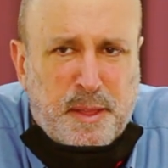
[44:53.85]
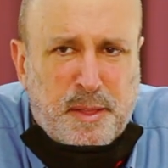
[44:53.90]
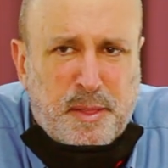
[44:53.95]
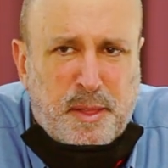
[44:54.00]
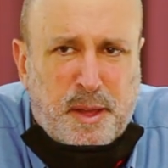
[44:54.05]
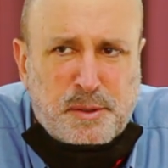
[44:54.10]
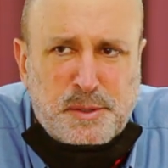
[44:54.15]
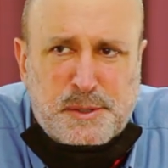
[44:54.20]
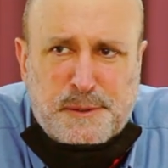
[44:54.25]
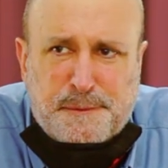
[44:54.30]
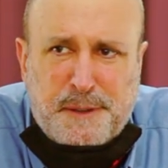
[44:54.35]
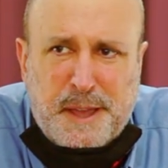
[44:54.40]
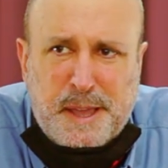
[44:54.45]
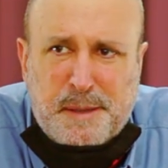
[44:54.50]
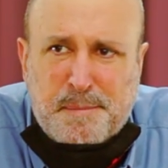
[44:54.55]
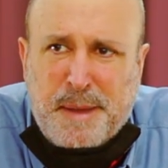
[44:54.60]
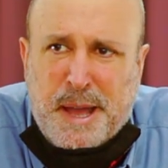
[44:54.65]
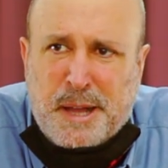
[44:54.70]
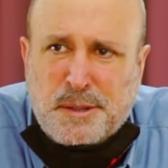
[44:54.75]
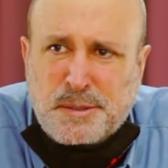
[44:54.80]
Those
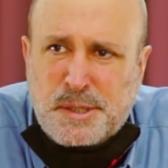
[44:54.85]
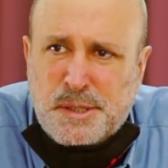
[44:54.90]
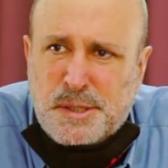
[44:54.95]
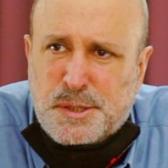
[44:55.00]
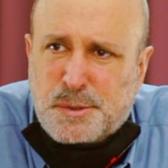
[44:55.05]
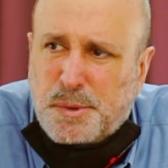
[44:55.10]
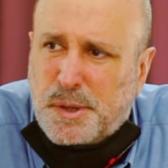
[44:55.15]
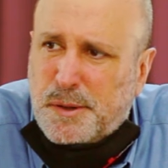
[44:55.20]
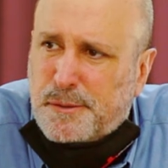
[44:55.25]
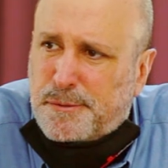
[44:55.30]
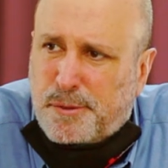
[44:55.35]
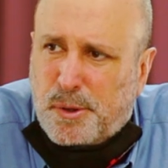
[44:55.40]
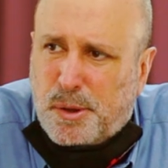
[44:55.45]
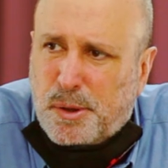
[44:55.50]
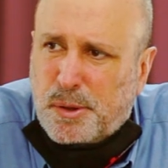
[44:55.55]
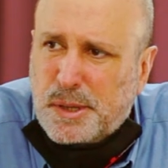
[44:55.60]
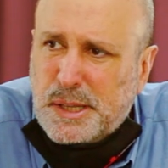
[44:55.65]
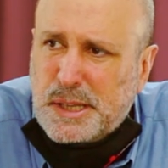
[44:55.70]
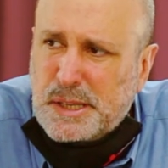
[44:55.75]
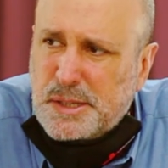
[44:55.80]
fake mountains will
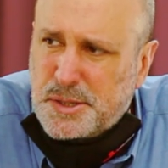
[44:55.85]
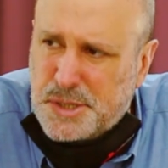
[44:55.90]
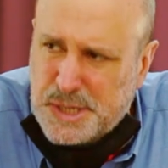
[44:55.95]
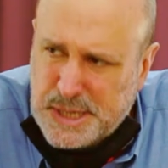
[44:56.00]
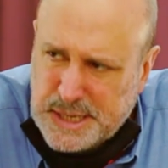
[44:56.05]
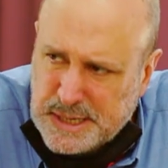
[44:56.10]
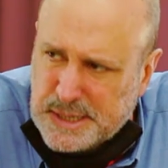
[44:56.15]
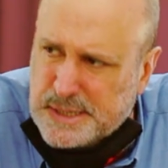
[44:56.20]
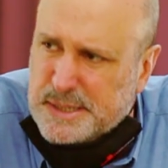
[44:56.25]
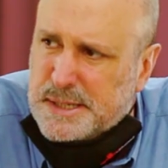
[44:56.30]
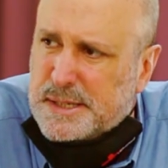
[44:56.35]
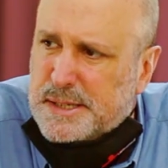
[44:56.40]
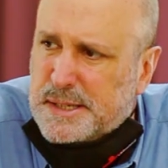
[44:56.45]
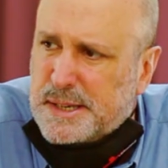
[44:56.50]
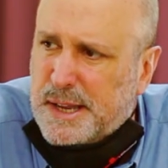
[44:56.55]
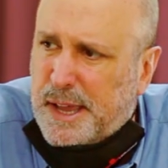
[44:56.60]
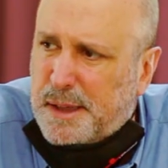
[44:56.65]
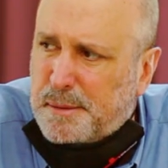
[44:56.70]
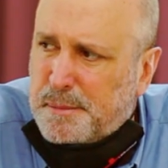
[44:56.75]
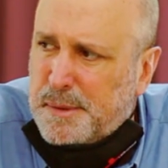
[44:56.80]
fall in Jesus'
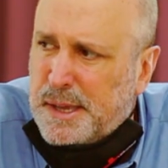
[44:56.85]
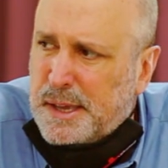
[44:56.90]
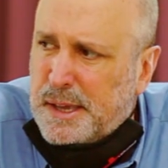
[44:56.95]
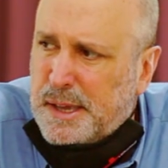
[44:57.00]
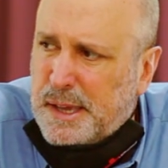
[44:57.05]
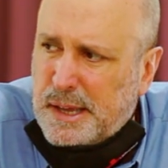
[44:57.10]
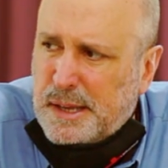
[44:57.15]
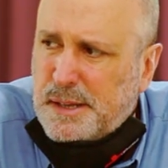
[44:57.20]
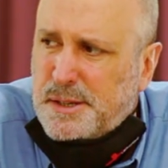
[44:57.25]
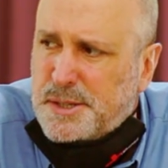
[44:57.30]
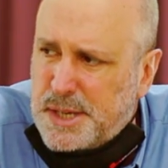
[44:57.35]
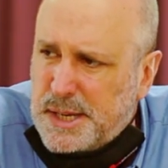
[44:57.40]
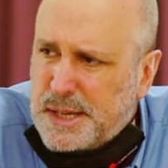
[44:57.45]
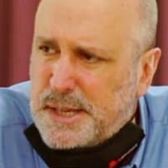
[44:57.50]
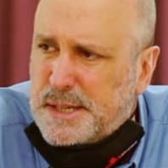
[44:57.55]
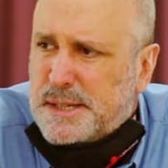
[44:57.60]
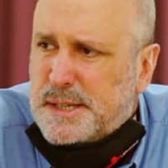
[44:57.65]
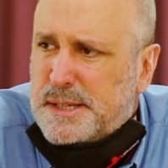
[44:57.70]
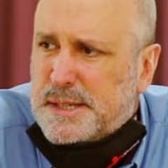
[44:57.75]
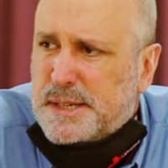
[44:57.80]
name. In
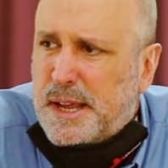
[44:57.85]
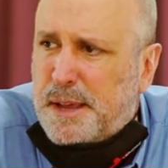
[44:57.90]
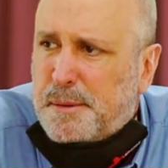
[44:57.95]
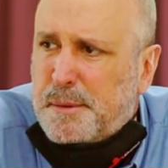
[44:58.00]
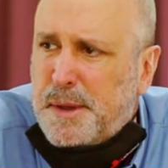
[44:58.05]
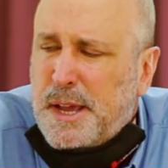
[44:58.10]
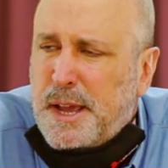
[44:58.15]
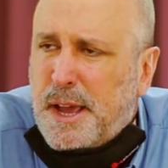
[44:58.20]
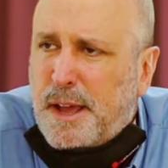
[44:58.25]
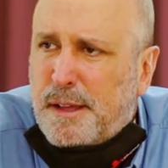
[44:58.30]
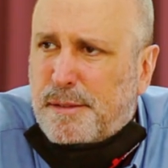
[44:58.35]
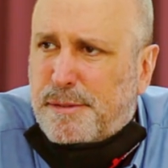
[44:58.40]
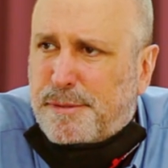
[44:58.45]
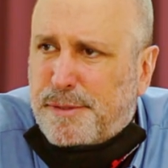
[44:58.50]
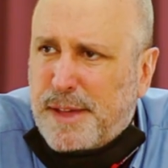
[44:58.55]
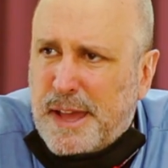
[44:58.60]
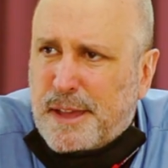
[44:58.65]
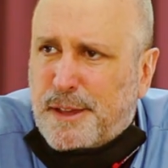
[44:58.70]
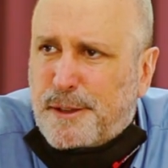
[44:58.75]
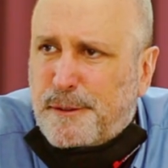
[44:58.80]
Jesus' name. And
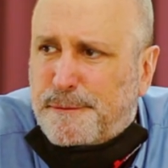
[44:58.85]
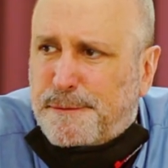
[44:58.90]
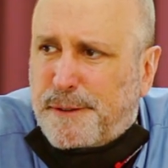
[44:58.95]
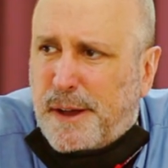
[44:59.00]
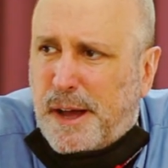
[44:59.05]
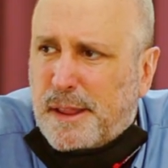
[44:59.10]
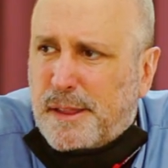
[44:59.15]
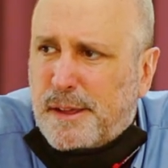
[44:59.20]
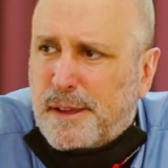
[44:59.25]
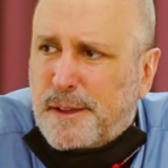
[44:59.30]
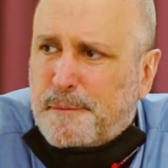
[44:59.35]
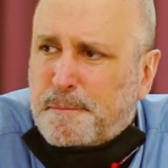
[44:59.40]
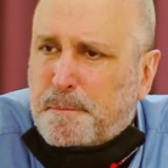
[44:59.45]
thank you, Father,